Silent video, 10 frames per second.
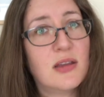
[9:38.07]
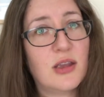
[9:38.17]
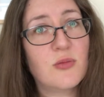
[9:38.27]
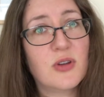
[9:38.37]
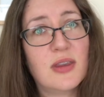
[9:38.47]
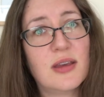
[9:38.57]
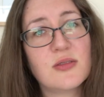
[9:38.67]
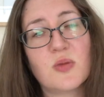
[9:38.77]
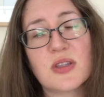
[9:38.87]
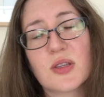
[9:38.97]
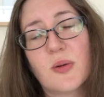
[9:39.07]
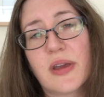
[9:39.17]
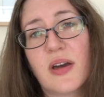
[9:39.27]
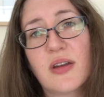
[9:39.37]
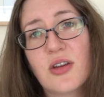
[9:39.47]
and realize what's
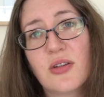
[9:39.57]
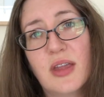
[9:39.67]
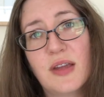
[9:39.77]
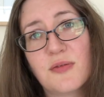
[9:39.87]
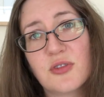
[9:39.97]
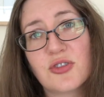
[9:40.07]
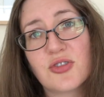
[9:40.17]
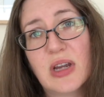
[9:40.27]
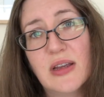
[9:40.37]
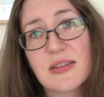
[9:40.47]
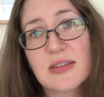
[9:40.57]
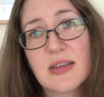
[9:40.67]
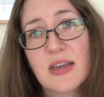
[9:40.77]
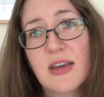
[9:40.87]
going on in your life with stress.